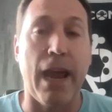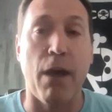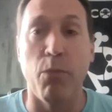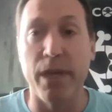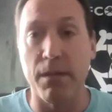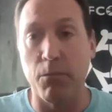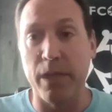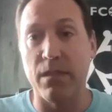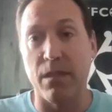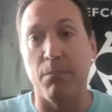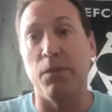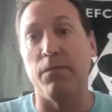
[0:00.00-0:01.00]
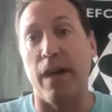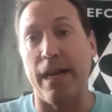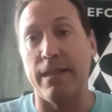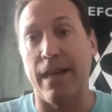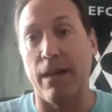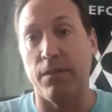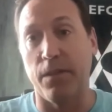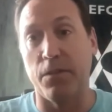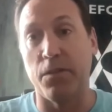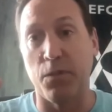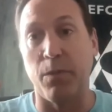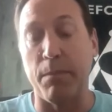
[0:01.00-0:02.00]
And we simplify it down to
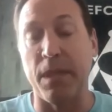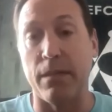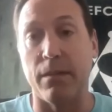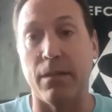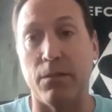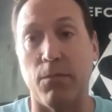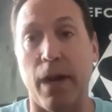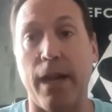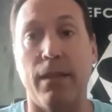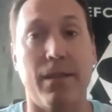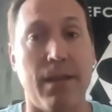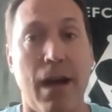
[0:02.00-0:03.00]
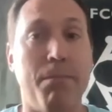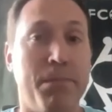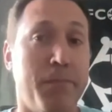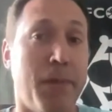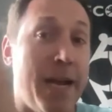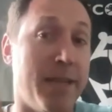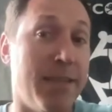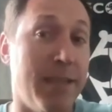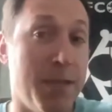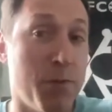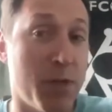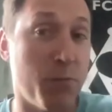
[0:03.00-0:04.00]
there's three pieces, right? The top,
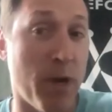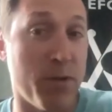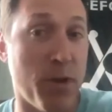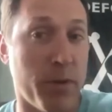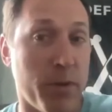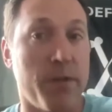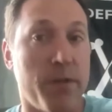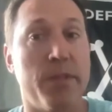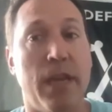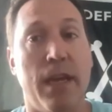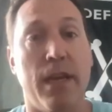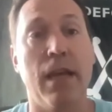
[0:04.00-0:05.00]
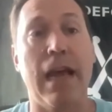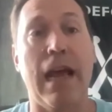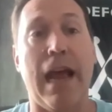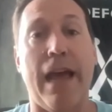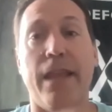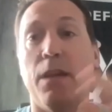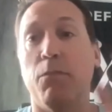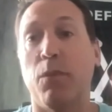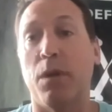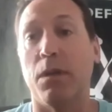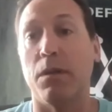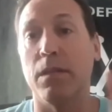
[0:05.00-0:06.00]
IT, which we all know and understand. And then
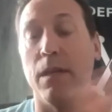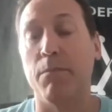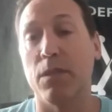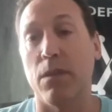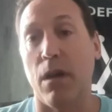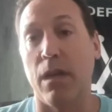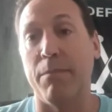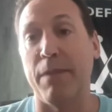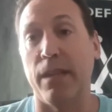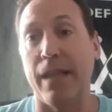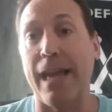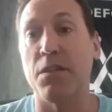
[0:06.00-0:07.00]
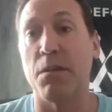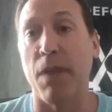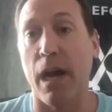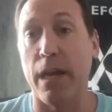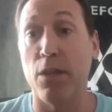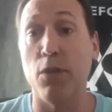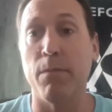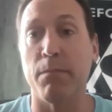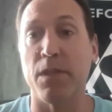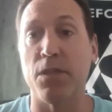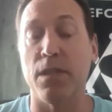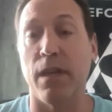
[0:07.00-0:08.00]
where Tim was talking about HMI, human
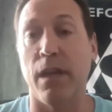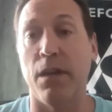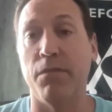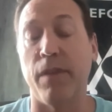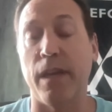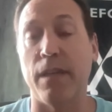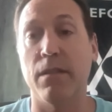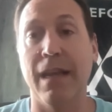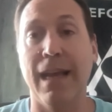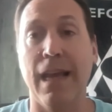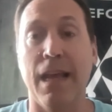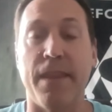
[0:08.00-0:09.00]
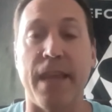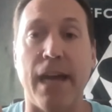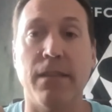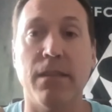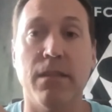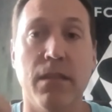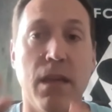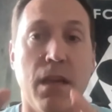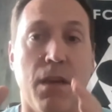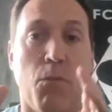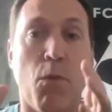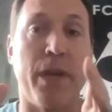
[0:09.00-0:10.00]
machine interface, that's
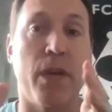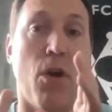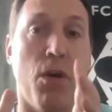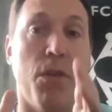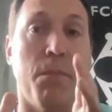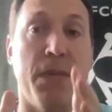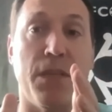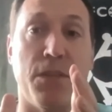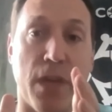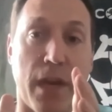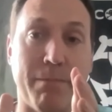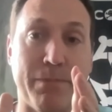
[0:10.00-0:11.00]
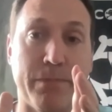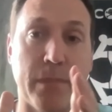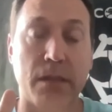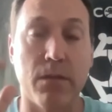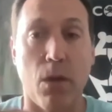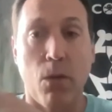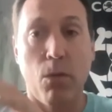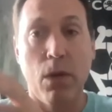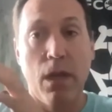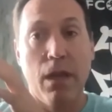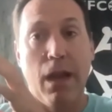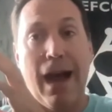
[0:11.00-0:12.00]
what we call the beachhead.
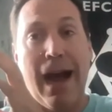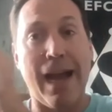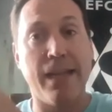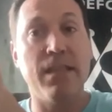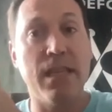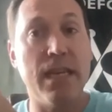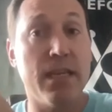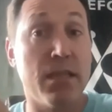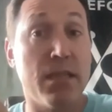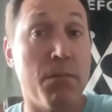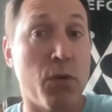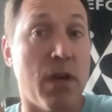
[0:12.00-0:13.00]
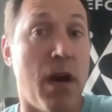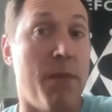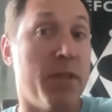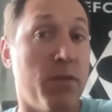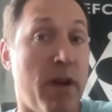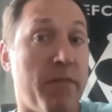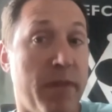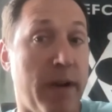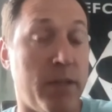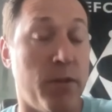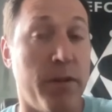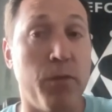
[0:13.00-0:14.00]
So IT is the most common threat vector.